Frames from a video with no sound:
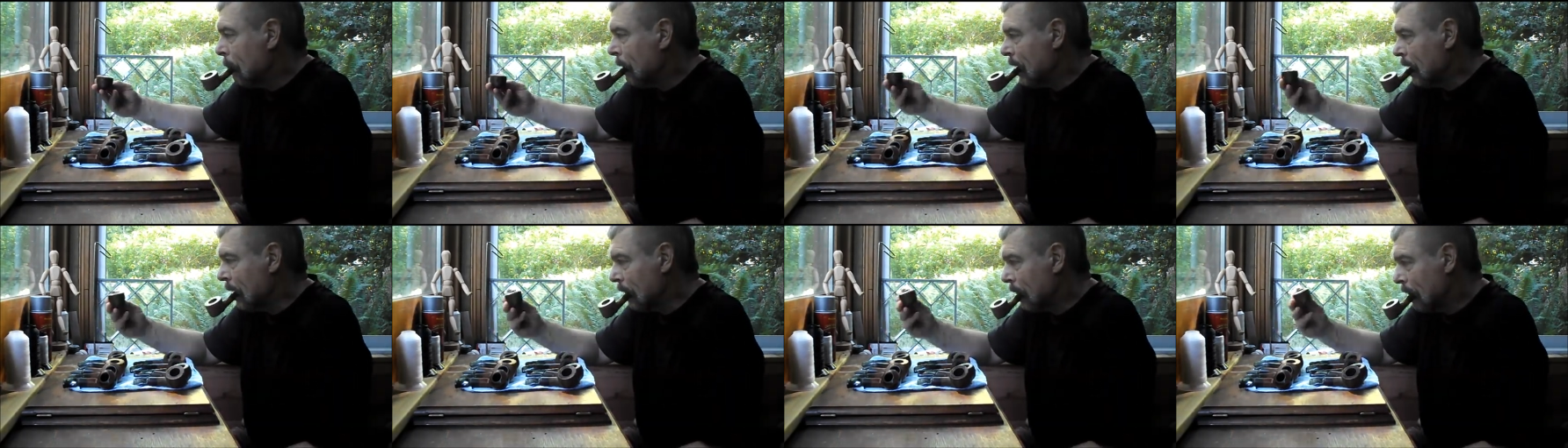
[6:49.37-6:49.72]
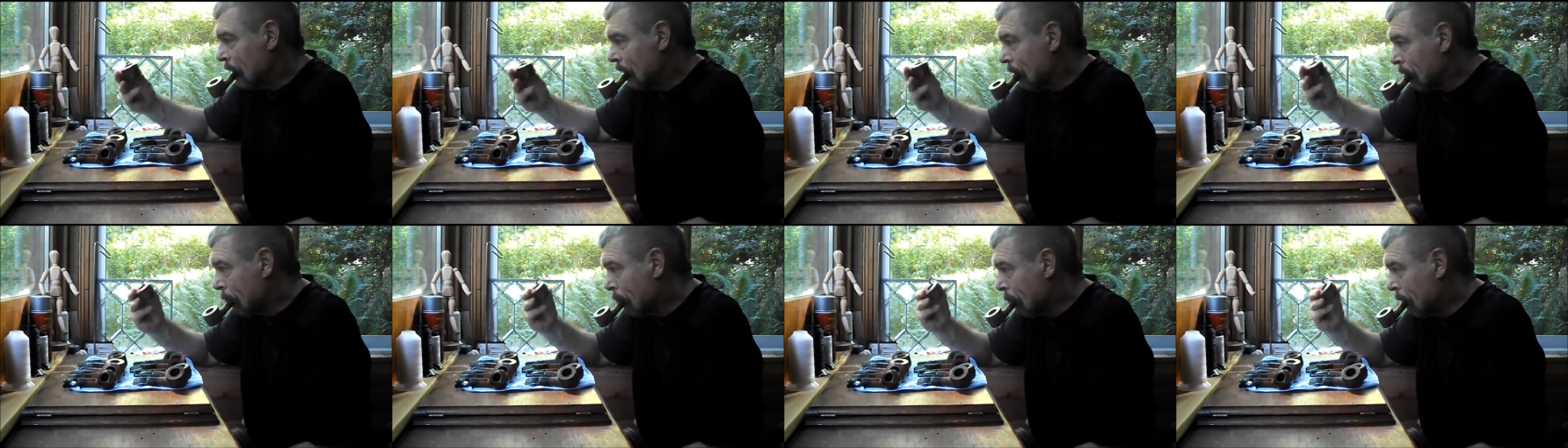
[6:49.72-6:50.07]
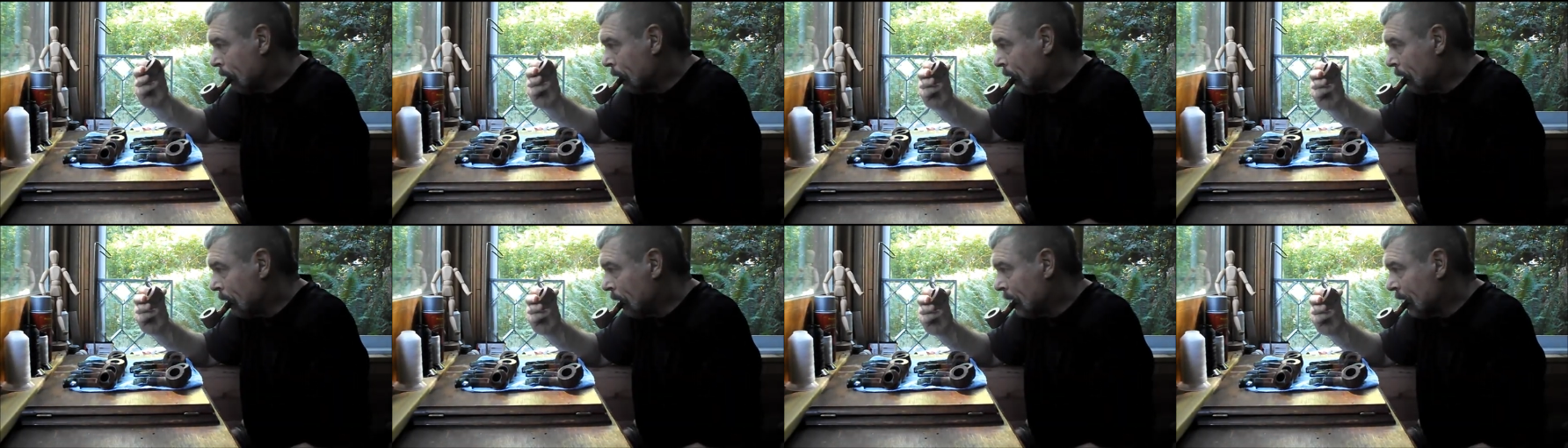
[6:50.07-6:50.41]
But this
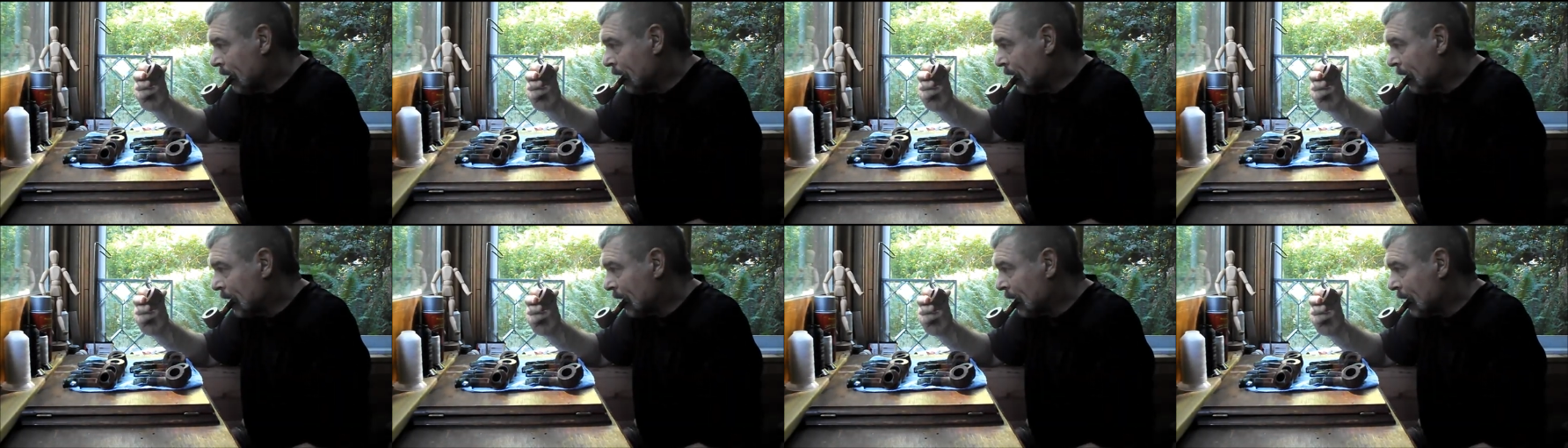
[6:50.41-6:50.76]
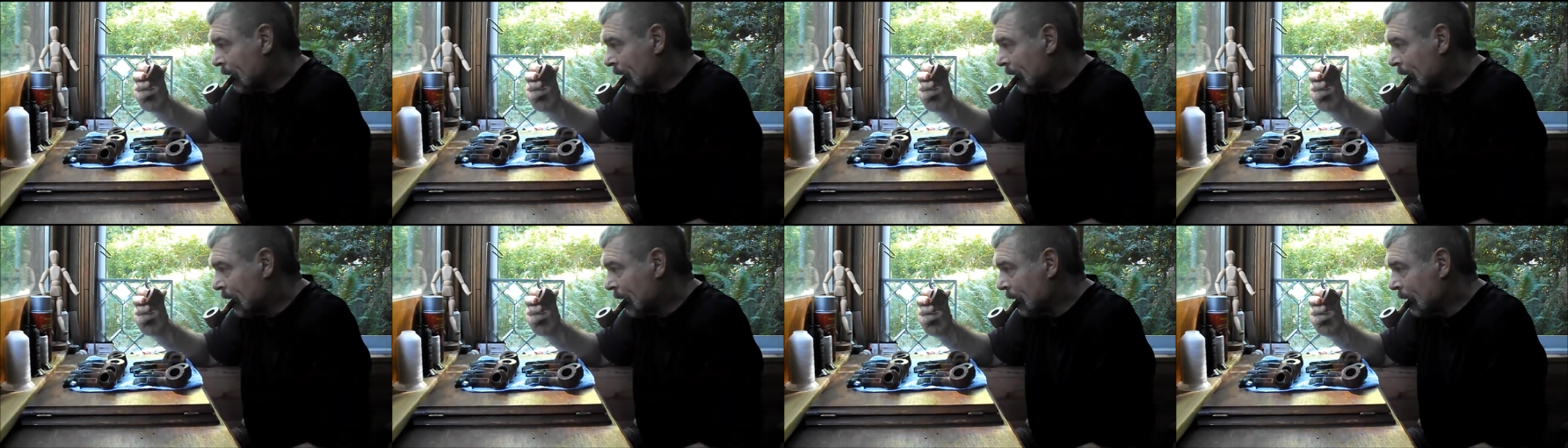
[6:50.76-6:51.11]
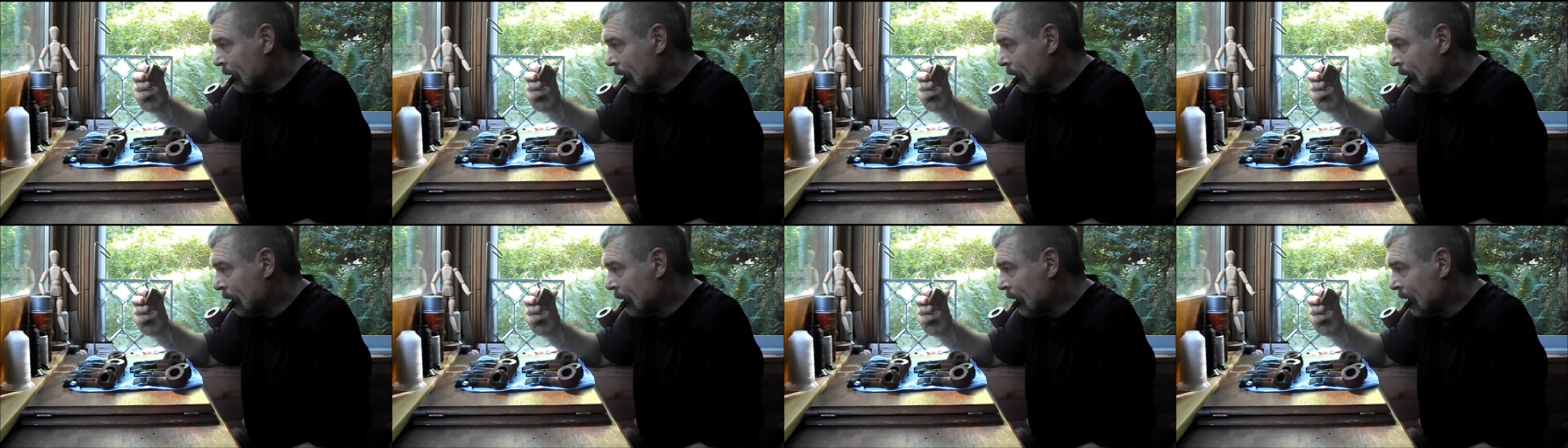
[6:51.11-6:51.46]
one
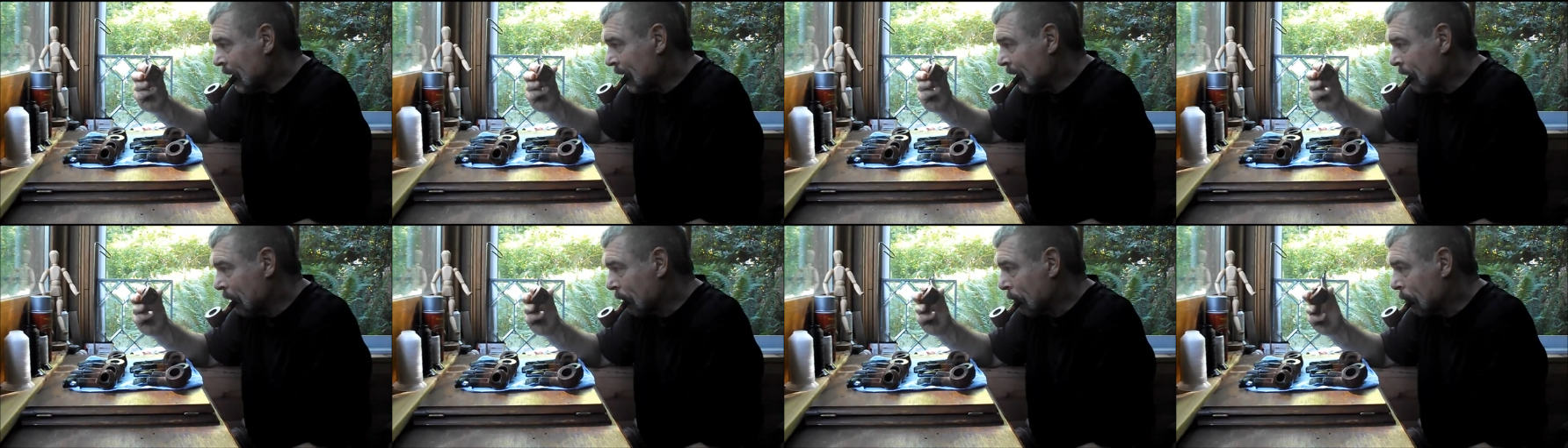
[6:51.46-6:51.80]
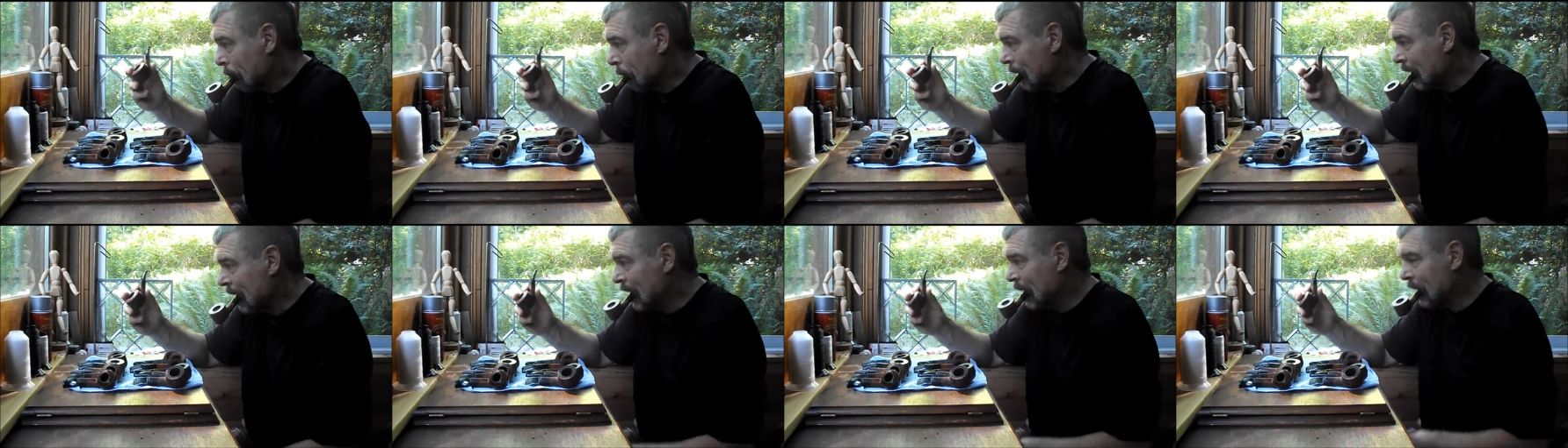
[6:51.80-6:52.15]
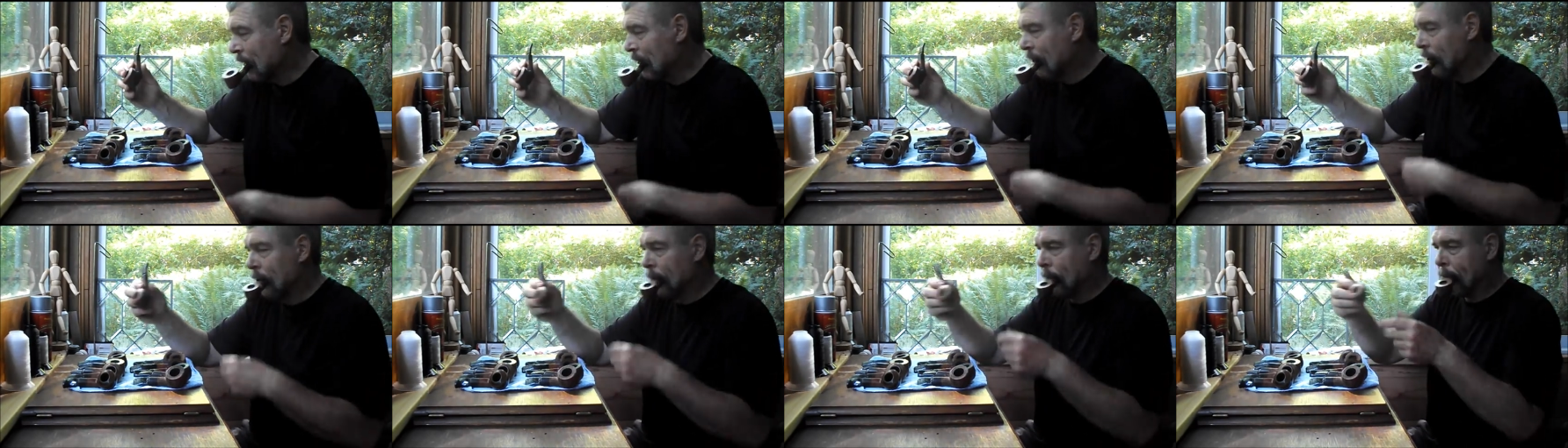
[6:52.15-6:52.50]
uh, had a
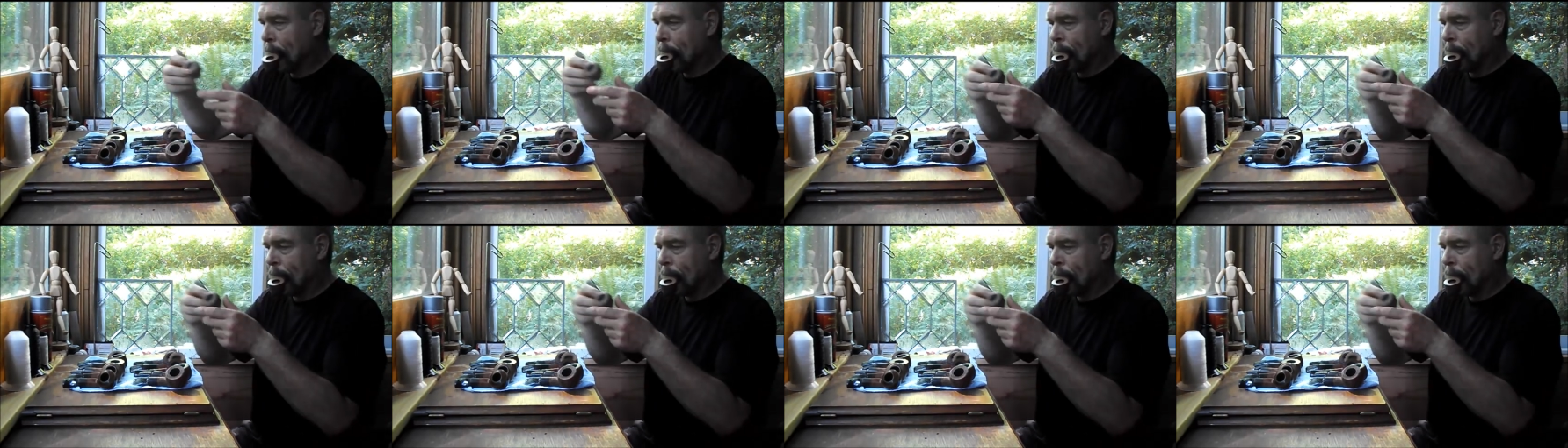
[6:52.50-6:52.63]
crack,